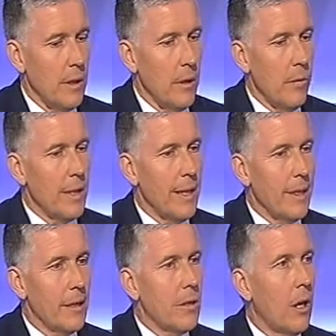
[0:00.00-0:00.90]
We
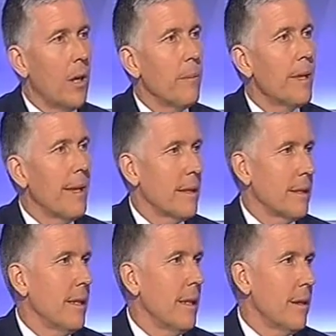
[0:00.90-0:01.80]
take time to
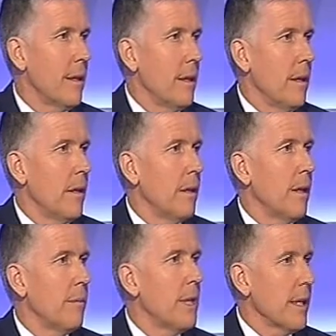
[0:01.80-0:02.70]
understand the
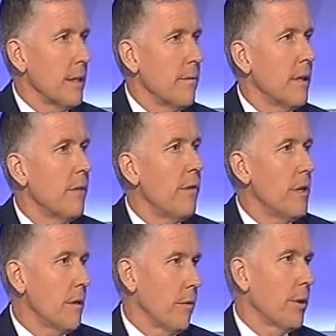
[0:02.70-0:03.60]
objectives and the
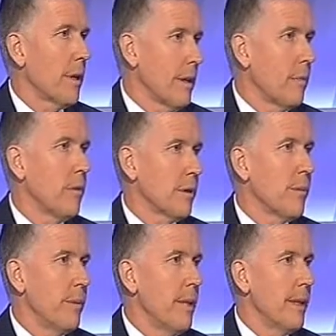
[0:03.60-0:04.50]
vision of what the club wants to
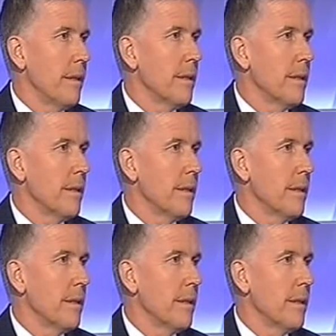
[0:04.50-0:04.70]
be.